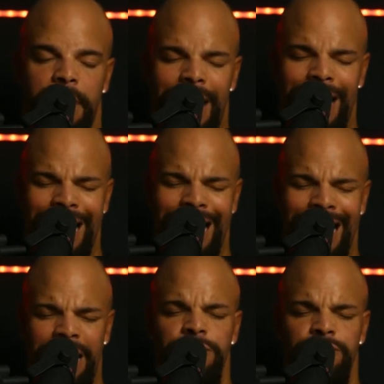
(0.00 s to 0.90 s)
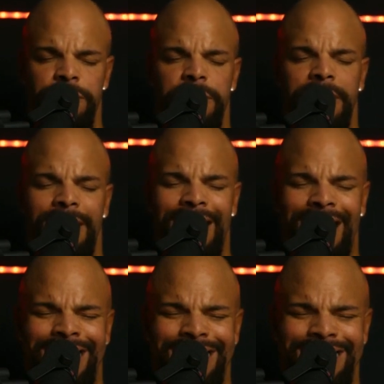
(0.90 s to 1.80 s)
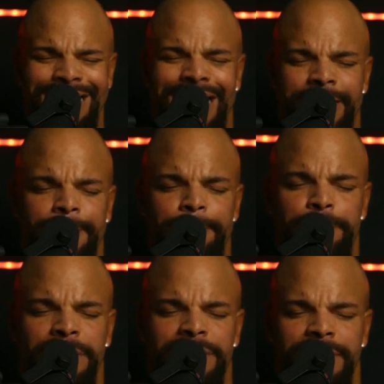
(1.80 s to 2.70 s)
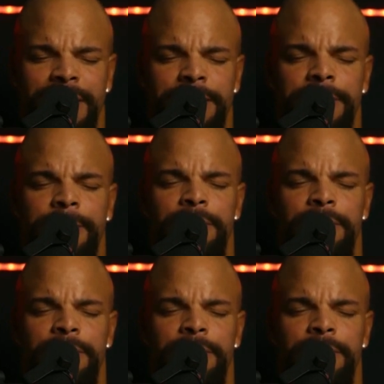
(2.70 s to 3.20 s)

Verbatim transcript: 110%